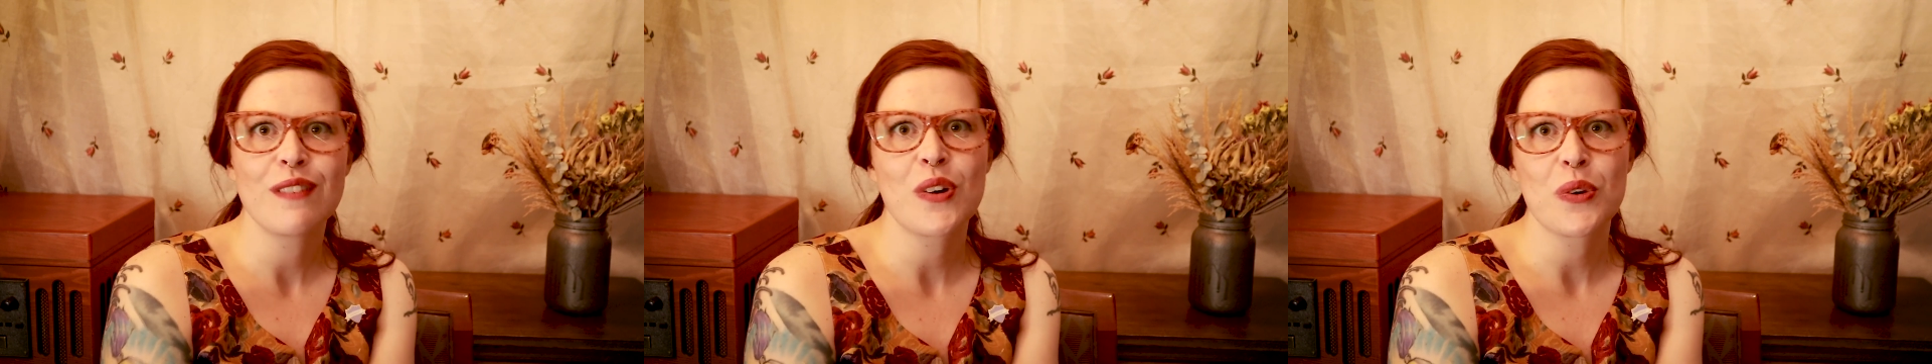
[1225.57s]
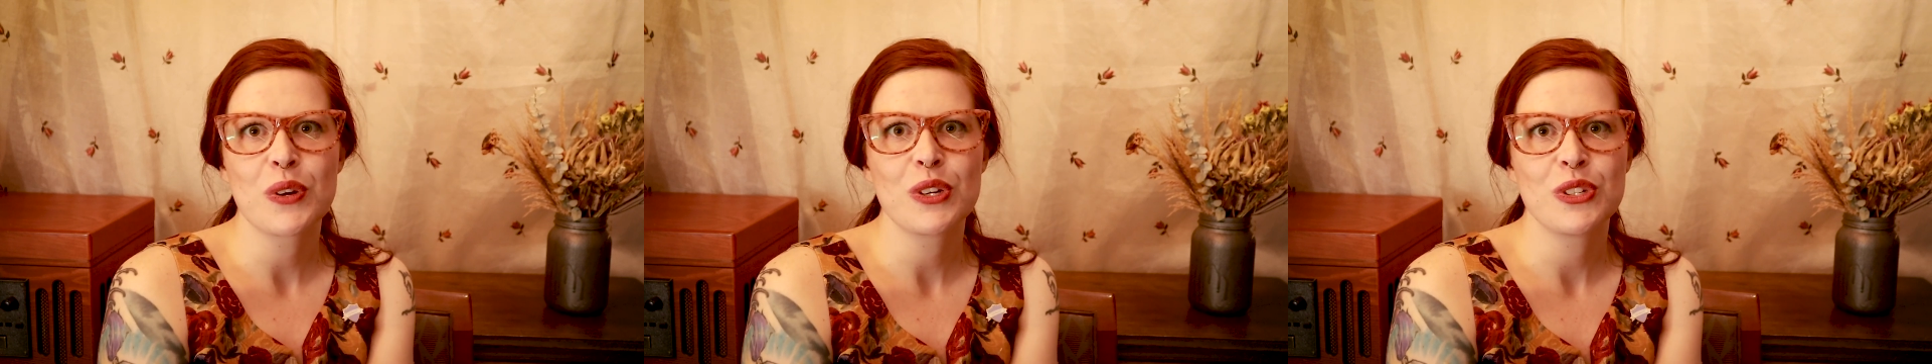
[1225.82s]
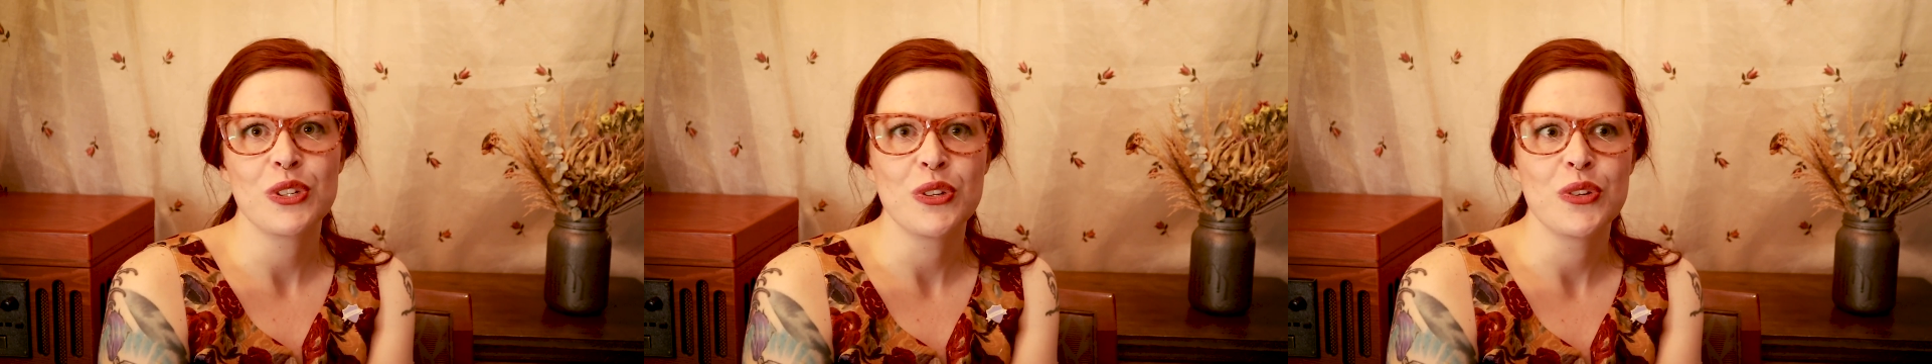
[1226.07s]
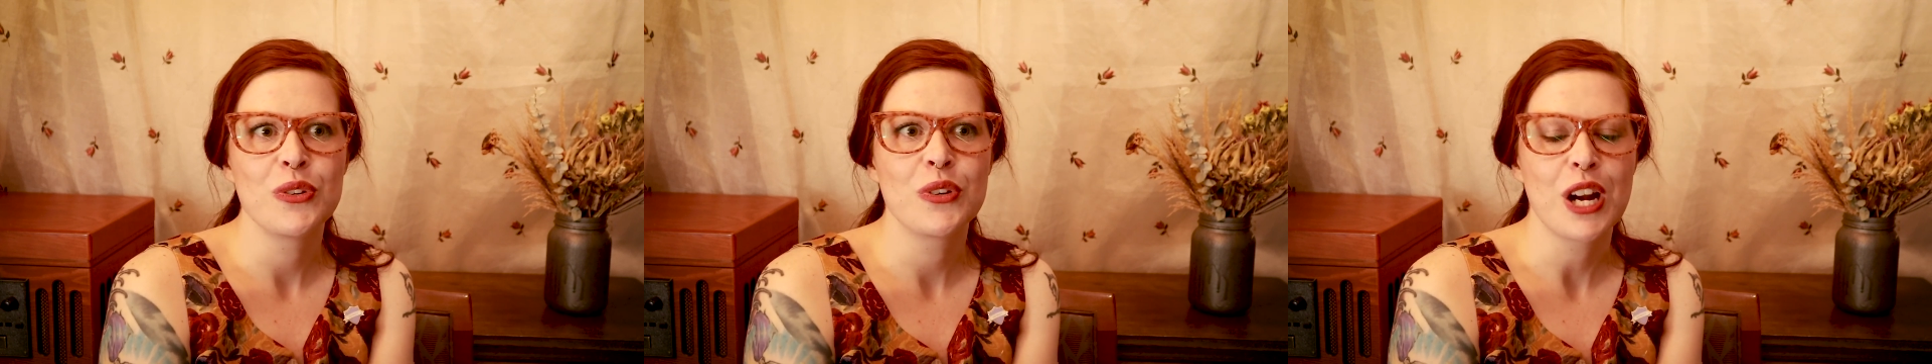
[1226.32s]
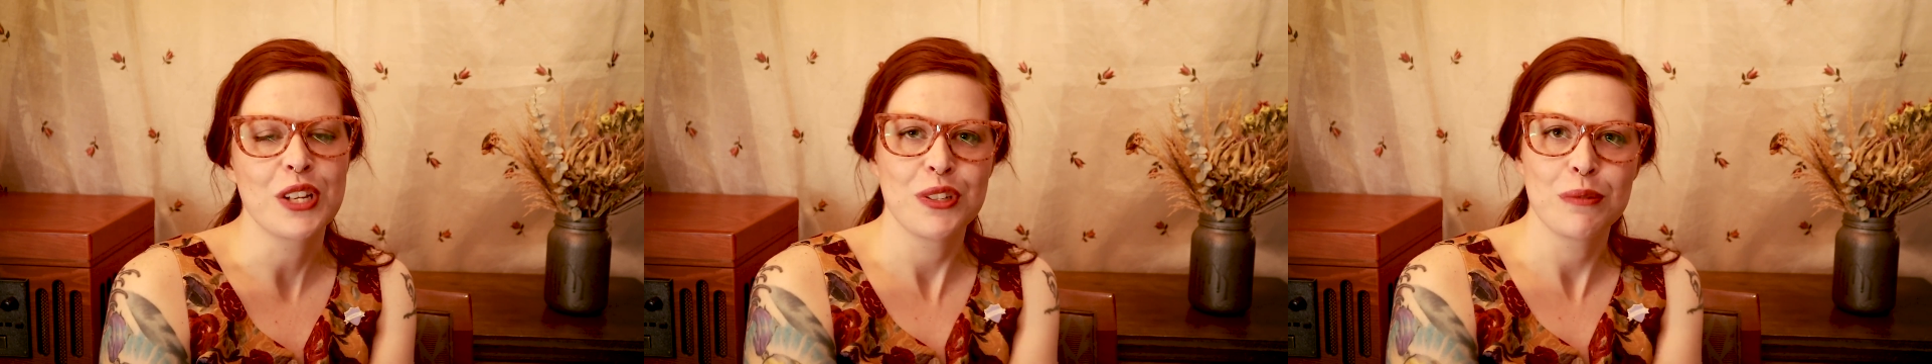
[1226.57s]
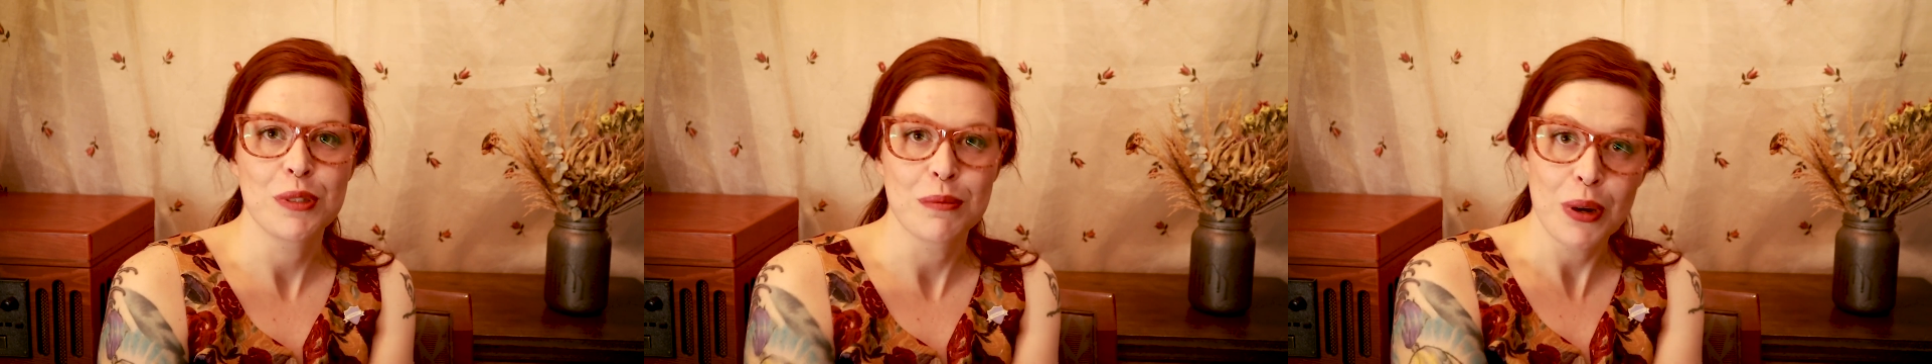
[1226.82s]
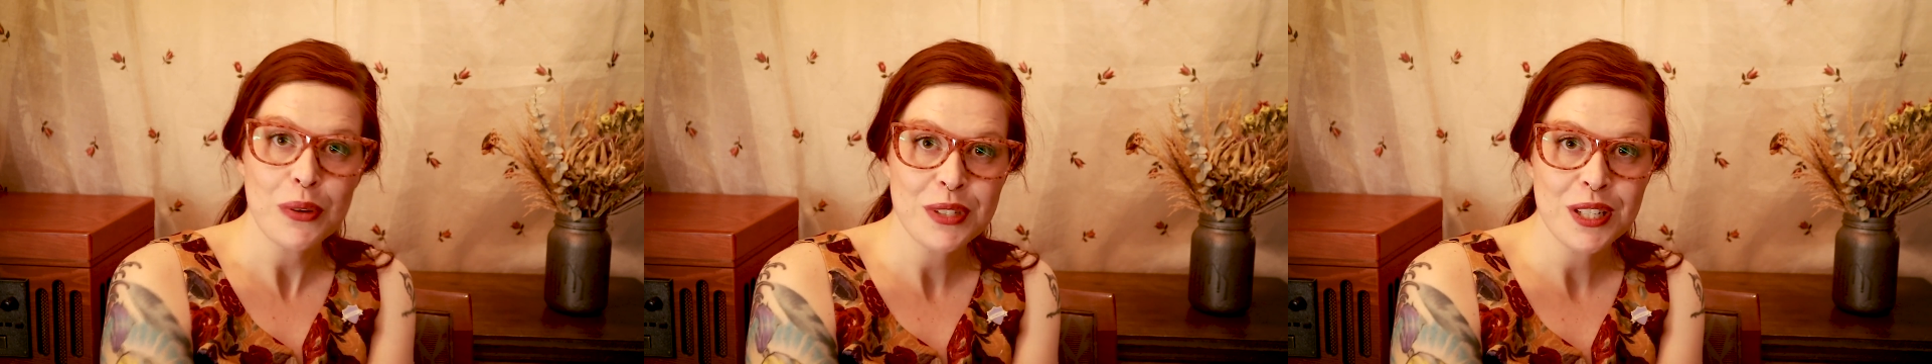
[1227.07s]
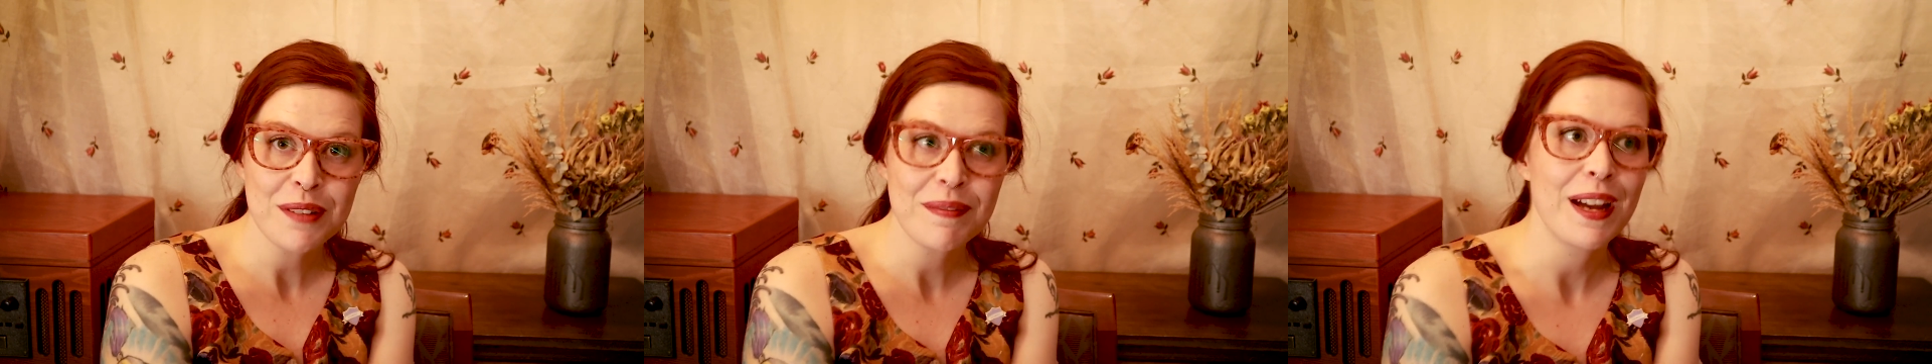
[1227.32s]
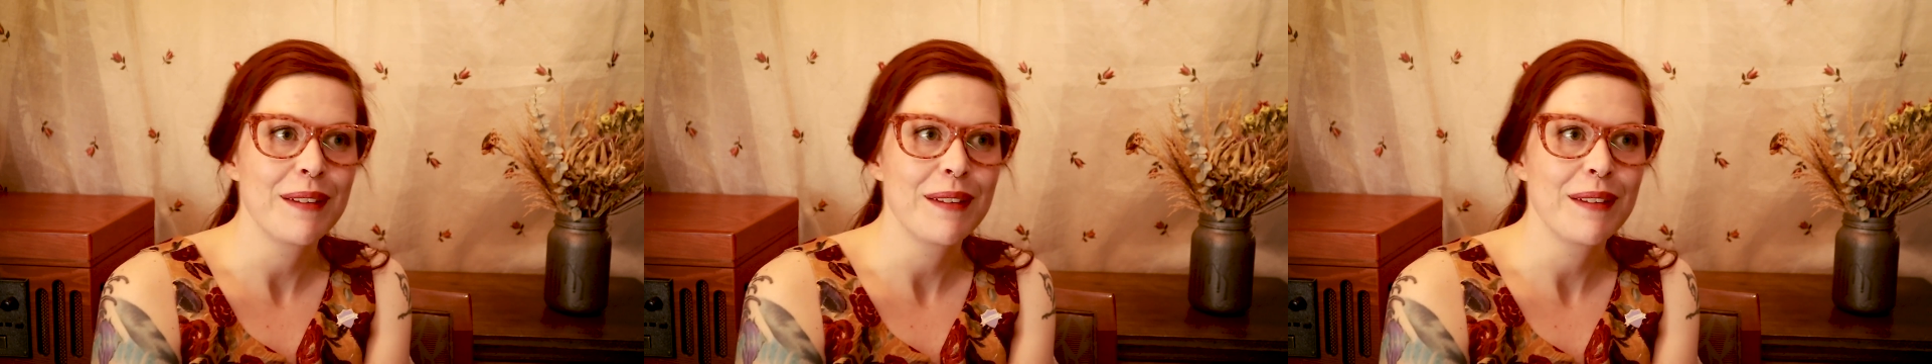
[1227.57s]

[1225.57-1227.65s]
forward to Costube Symposium.